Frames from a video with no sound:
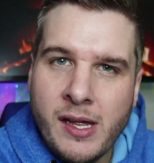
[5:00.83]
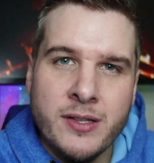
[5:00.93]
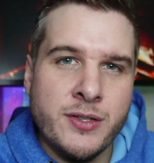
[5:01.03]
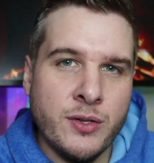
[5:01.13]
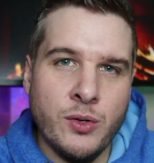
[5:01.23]

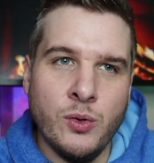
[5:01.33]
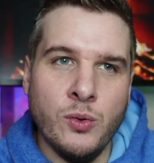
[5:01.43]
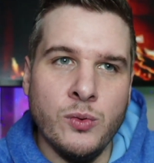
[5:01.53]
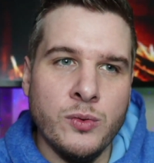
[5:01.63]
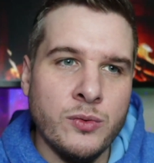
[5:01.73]

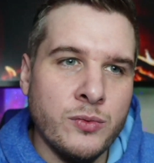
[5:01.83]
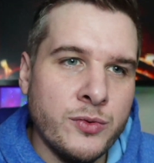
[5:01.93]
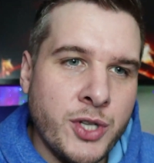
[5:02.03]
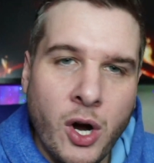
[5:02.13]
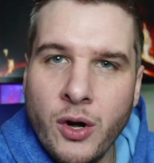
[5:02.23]
to
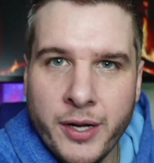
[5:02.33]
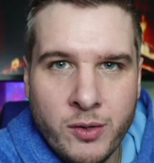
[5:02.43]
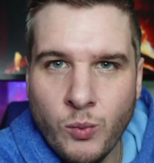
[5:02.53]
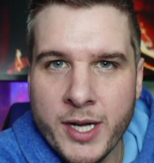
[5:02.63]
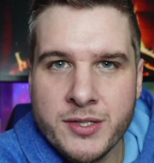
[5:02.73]
target
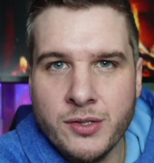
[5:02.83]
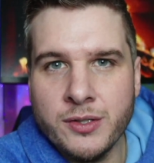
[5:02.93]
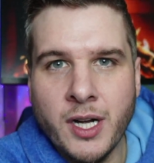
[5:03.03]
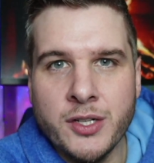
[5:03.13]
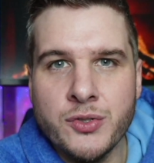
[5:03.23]
Western
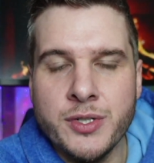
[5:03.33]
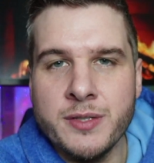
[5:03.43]
countries